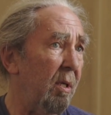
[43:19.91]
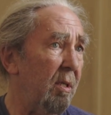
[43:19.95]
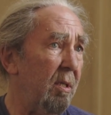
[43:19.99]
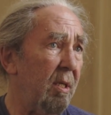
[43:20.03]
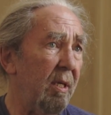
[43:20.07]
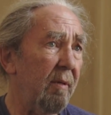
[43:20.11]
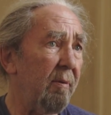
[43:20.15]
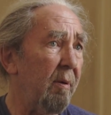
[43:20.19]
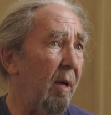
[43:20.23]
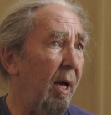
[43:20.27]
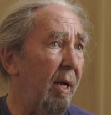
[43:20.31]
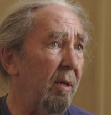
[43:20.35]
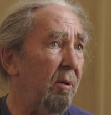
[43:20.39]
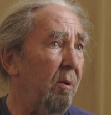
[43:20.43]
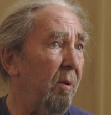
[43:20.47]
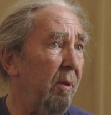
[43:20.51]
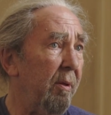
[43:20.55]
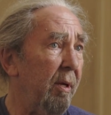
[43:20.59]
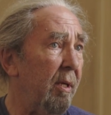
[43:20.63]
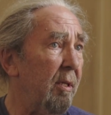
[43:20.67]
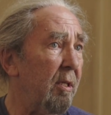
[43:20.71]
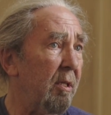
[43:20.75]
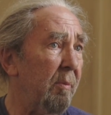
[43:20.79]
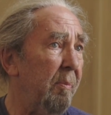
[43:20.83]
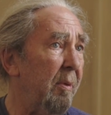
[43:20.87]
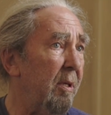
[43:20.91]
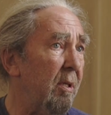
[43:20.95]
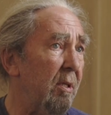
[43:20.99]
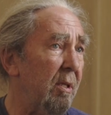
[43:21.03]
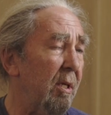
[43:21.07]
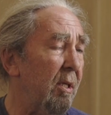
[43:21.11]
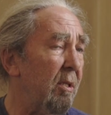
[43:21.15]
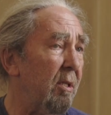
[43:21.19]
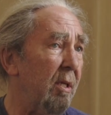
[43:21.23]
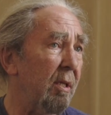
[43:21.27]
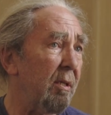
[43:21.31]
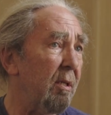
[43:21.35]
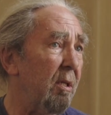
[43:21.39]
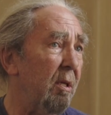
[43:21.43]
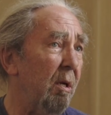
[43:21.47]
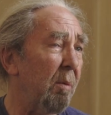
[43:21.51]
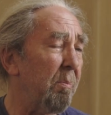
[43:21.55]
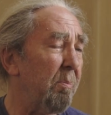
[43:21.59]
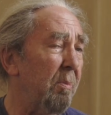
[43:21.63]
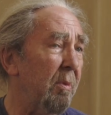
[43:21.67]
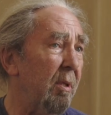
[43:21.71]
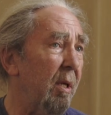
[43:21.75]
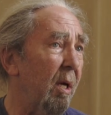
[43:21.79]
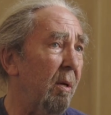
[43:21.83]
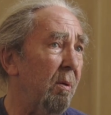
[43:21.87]
I don't think there's been such a
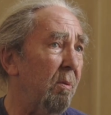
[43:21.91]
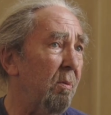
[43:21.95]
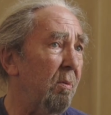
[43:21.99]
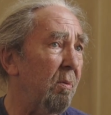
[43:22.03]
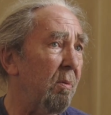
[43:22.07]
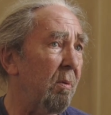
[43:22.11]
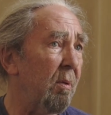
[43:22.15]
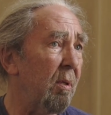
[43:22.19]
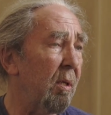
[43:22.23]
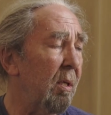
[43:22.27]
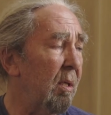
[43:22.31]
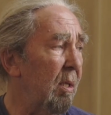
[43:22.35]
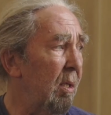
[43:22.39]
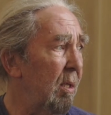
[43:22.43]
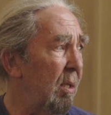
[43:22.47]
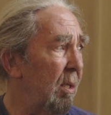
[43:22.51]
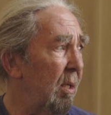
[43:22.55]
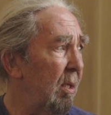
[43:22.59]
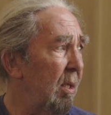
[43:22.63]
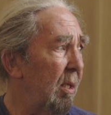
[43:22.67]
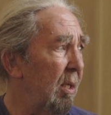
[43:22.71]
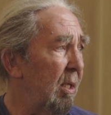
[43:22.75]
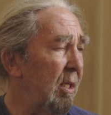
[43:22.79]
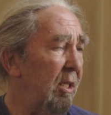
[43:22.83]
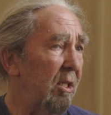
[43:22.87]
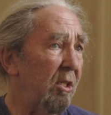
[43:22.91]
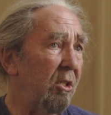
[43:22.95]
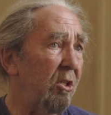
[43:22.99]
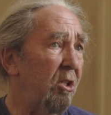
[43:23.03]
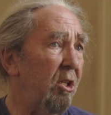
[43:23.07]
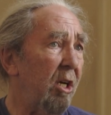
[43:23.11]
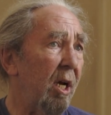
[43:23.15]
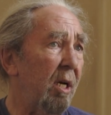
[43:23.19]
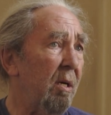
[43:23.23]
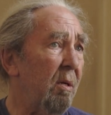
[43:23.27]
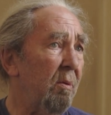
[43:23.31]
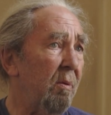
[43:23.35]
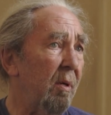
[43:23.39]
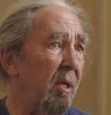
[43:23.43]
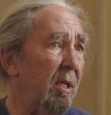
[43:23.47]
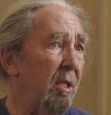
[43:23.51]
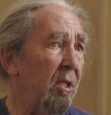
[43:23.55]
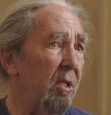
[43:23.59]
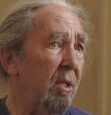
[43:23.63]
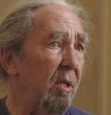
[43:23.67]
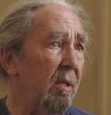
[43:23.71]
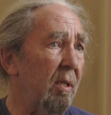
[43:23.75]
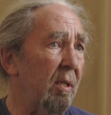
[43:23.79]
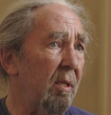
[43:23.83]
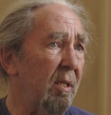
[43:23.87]
dumbed down
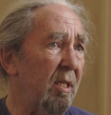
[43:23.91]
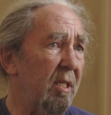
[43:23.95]
generation.